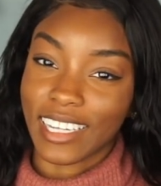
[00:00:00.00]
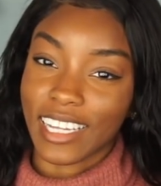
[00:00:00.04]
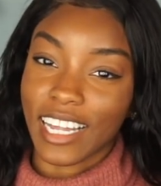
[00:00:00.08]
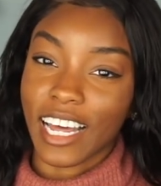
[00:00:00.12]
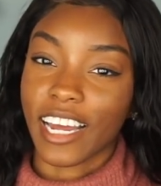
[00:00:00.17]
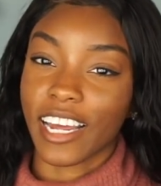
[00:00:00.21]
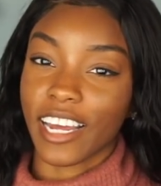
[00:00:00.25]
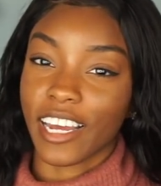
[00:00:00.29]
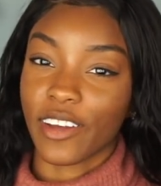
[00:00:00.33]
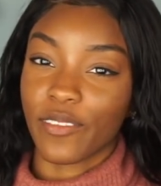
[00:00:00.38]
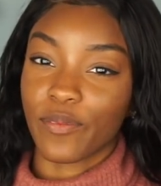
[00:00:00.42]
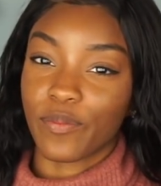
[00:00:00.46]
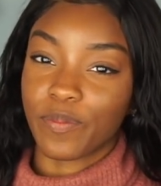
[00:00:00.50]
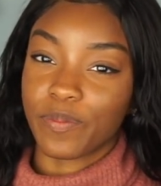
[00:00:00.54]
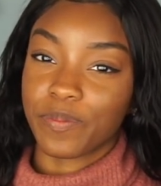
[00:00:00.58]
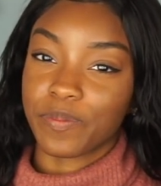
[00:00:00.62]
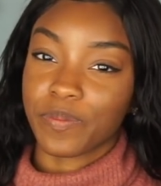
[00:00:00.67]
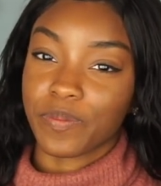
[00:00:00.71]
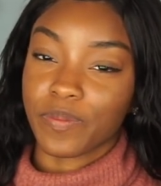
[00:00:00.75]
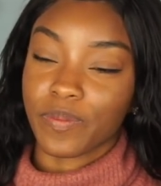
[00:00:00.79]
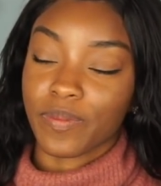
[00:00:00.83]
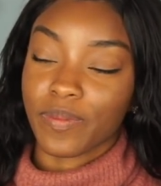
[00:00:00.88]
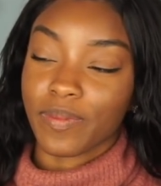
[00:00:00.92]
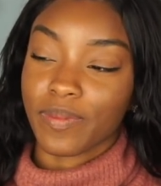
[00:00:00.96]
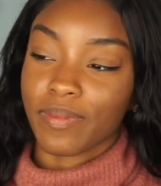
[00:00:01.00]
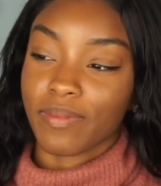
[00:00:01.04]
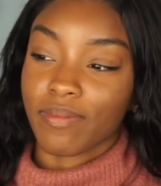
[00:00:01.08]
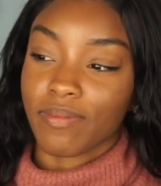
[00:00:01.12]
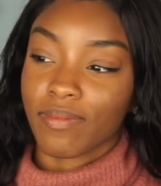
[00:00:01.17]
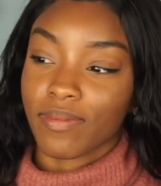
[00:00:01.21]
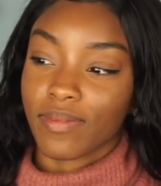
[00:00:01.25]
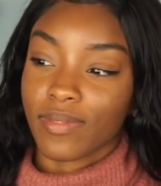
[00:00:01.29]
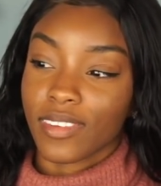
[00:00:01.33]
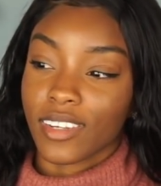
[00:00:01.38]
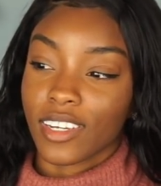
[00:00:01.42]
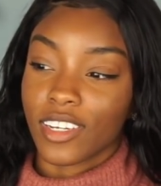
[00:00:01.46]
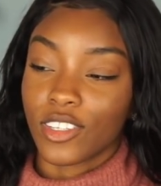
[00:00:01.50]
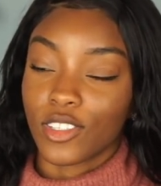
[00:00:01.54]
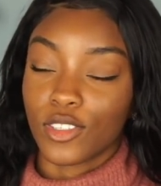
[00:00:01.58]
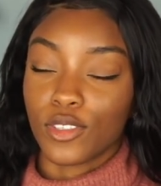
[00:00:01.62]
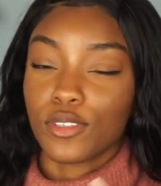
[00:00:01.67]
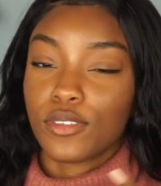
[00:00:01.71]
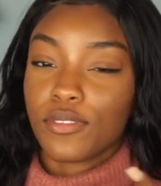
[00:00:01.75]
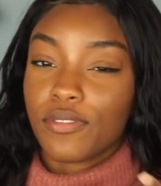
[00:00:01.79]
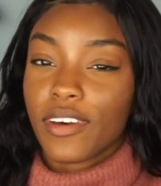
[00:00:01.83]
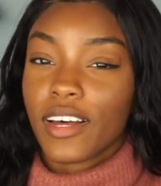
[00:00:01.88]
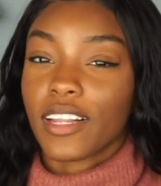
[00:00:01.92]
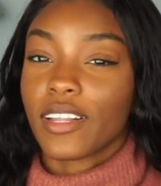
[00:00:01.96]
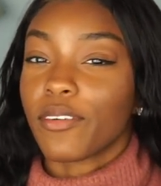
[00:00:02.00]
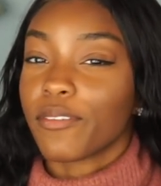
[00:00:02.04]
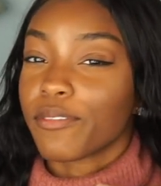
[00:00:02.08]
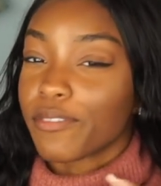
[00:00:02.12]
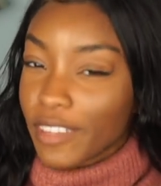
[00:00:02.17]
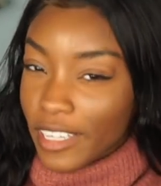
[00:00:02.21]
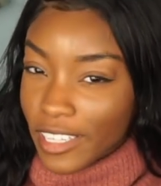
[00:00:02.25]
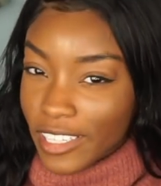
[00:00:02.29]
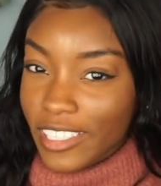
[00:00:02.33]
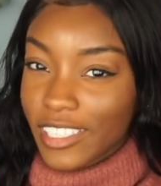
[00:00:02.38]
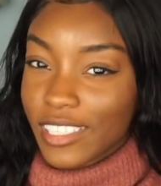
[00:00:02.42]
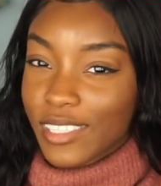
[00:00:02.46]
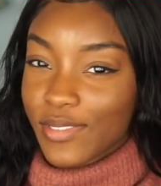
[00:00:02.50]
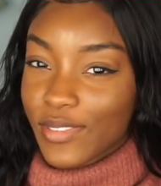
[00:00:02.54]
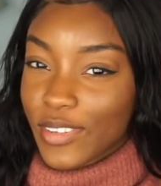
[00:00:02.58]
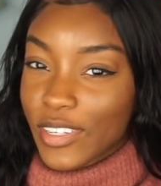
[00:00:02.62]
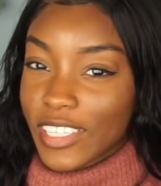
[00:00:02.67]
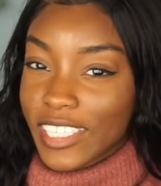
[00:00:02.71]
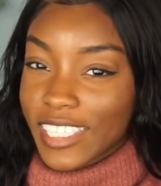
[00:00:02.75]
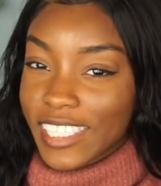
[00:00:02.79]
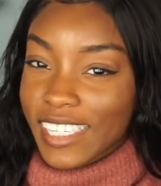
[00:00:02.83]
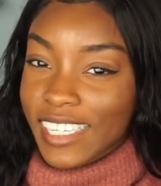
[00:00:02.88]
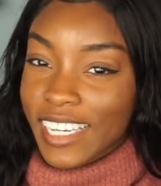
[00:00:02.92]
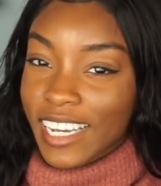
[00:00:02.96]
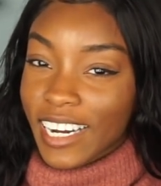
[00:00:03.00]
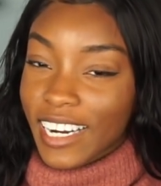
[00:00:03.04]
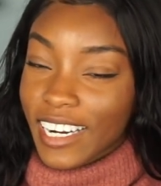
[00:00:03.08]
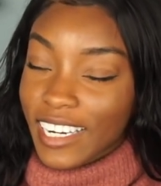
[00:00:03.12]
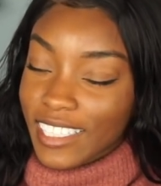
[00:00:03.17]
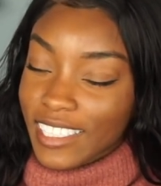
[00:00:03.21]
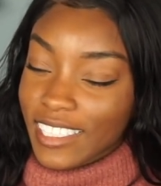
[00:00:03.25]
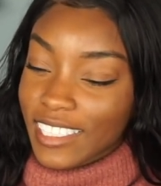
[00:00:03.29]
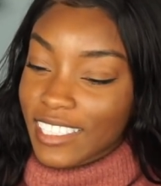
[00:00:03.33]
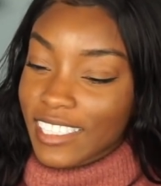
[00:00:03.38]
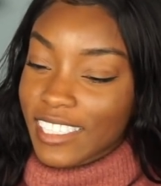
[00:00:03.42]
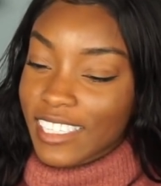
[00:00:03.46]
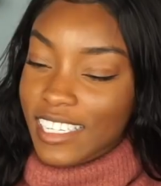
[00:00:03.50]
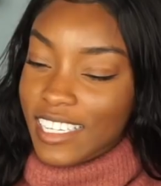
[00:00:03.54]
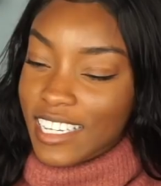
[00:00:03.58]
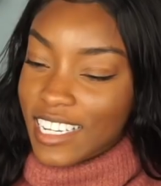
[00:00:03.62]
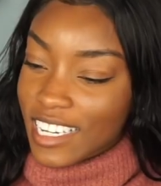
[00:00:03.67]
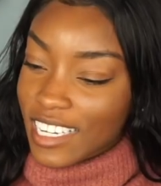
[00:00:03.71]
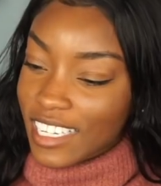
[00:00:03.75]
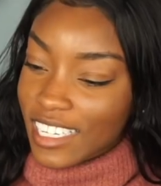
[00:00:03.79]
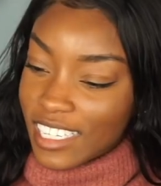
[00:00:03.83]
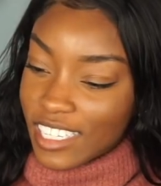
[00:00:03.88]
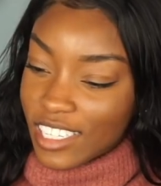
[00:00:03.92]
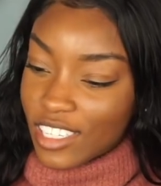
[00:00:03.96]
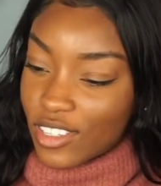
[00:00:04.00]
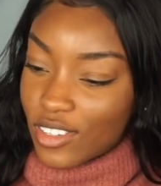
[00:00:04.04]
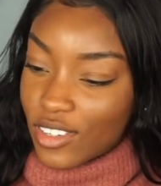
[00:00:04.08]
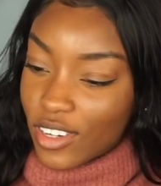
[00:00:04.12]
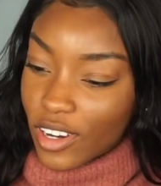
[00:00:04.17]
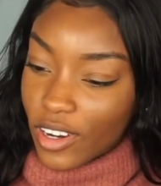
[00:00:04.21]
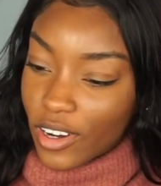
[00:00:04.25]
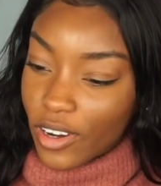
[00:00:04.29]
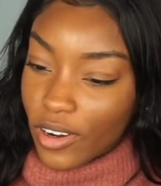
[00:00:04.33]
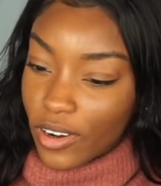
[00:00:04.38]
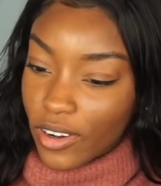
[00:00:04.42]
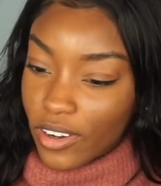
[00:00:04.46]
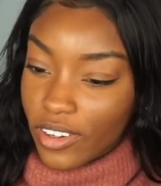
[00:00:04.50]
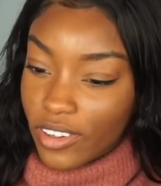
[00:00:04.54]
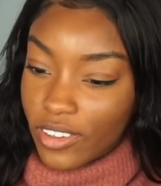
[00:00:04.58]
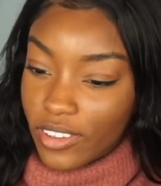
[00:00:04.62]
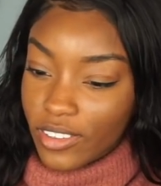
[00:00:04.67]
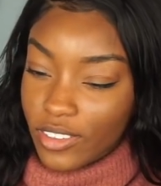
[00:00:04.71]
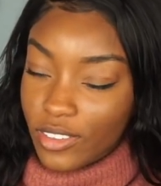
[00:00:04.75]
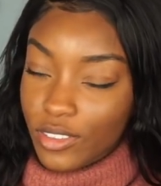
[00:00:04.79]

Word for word: Like, you develop feelings for these characters because, you know,